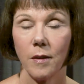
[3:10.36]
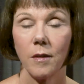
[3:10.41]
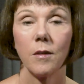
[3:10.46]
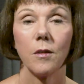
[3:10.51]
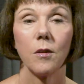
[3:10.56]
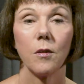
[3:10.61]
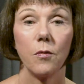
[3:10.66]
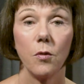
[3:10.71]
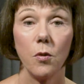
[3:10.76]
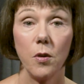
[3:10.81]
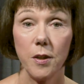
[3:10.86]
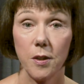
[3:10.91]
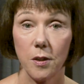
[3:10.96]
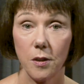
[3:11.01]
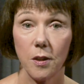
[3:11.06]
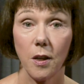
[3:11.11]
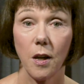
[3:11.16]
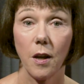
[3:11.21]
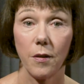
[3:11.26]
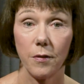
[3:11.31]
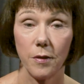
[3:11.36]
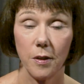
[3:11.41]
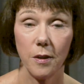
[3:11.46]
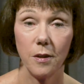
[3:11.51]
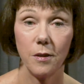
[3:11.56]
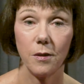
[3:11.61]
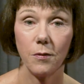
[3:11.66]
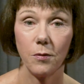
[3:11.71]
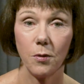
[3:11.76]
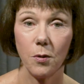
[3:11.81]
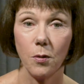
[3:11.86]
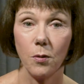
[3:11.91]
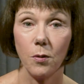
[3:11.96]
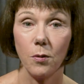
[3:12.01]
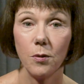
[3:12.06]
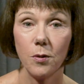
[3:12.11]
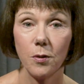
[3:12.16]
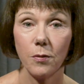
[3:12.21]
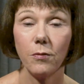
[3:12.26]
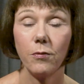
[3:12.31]
The voiced sound is, of
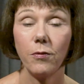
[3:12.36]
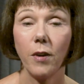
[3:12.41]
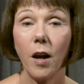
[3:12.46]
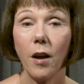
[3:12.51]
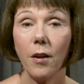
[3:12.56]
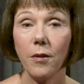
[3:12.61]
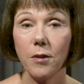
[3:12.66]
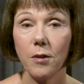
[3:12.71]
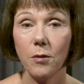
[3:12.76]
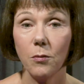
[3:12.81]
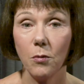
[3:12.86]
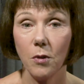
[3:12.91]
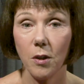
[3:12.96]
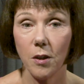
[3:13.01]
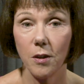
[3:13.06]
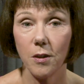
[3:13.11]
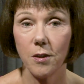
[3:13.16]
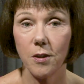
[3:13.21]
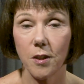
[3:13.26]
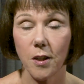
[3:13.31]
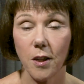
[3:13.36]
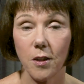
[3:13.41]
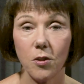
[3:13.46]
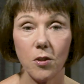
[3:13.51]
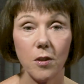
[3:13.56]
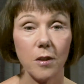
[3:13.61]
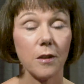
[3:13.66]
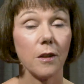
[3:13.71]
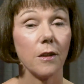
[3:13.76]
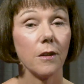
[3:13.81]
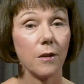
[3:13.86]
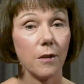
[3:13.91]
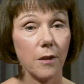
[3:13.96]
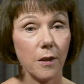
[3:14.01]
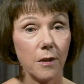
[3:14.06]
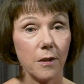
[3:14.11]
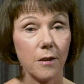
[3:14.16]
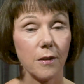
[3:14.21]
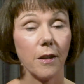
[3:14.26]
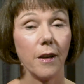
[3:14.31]
course, found in words such as
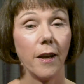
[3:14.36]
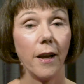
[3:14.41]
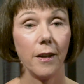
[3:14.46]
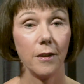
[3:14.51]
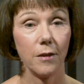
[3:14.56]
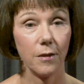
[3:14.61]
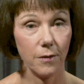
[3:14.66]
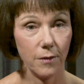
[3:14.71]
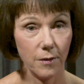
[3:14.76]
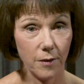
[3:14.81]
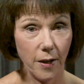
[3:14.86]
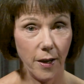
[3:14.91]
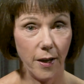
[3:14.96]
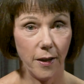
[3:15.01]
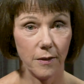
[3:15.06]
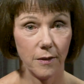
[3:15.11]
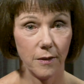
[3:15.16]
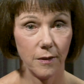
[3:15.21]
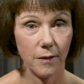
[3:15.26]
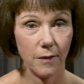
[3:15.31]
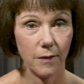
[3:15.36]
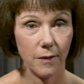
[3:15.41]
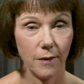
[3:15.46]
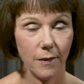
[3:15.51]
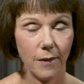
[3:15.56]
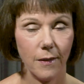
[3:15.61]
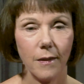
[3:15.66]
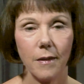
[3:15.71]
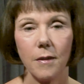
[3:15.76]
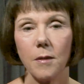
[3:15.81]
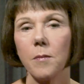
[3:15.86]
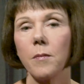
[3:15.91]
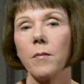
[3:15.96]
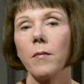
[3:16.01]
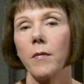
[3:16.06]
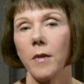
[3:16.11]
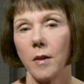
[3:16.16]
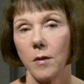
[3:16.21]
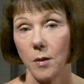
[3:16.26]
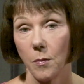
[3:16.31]
this and that.
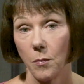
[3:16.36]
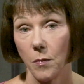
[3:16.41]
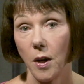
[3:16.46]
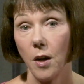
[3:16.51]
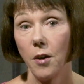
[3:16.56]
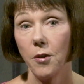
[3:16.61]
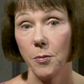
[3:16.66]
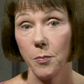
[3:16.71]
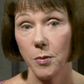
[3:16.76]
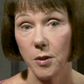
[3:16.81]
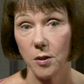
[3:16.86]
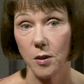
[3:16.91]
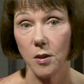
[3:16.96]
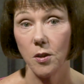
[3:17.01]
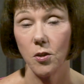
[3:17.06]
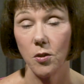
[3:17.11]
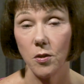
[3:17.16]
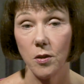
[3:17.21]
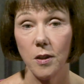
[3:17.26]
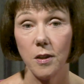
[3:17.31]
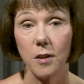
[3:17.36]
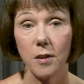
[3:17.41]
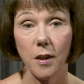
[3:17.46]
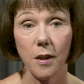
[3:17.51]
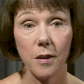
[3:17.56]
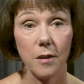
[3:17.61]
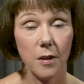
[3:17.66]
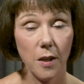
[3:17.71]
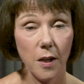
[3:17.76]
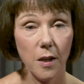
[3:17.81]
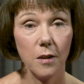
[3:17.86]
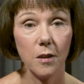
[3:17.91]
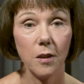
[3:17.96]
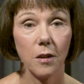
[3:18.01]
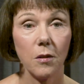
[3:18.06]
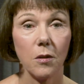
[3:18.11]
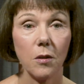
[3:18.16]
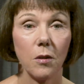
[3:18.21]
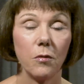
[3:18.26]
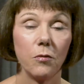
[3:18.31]
The mouth position is
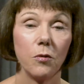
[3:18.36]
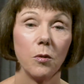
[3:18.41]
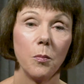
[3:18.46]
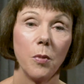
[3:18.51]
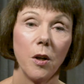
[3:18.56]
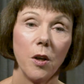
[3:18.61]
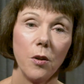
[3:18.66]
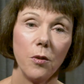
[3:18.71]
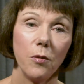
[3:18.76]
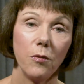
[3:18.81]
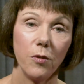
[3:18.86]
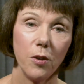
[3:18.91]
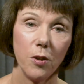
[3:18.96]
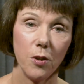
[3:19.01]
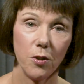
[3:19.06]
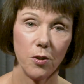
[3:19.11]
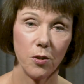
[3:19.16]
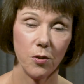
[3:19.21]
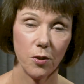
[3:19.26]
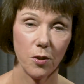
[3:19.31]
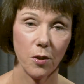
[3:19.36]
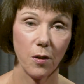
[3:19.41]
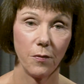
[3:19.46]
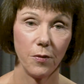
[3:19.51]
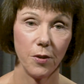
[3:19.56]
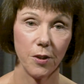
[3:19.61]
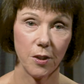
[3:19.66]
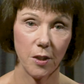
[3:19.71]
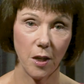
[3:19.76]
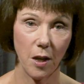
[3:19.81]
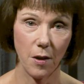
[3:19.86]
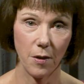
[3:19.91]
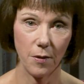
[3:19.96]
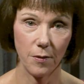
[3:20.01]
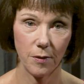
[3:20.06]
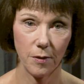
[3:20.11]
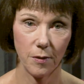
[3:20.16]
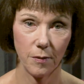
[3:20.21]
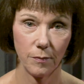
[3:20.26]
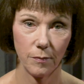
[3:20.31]
identical for both versions of the
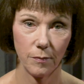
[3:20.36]
sound.